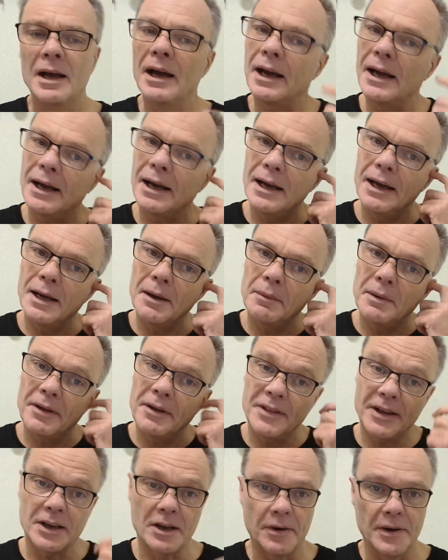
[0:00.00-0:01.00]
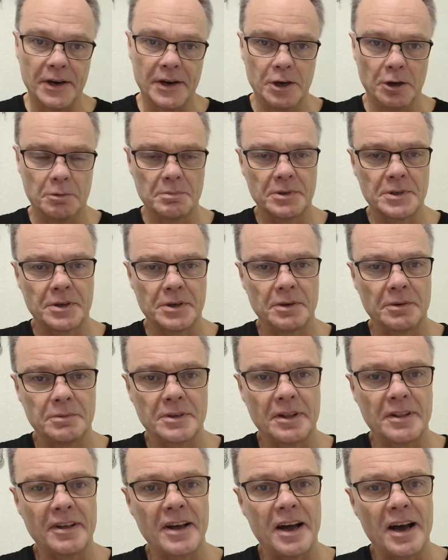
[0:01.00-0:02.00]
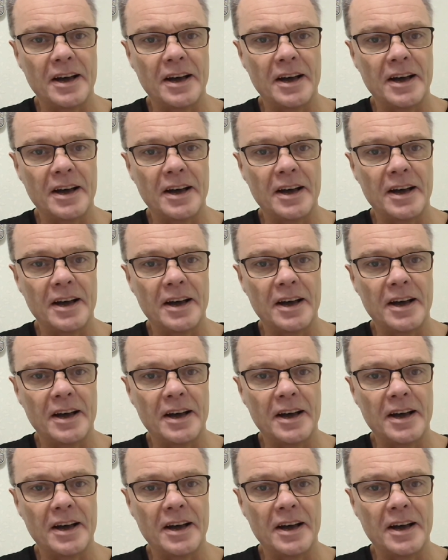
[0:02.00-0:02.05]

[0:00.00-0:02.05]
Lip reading: and then going up to the